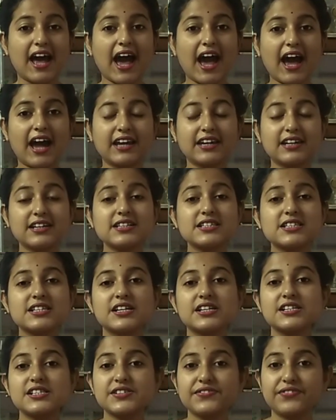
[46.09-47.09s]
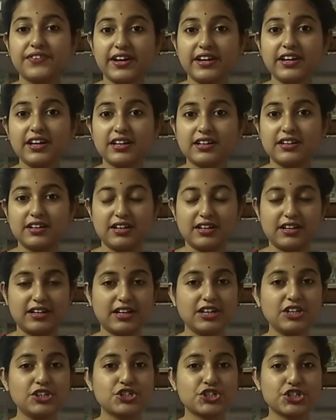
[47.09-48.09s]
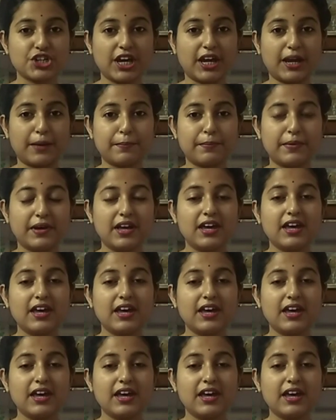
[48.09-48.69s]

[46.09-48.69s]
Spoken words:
and it's spherical in shape,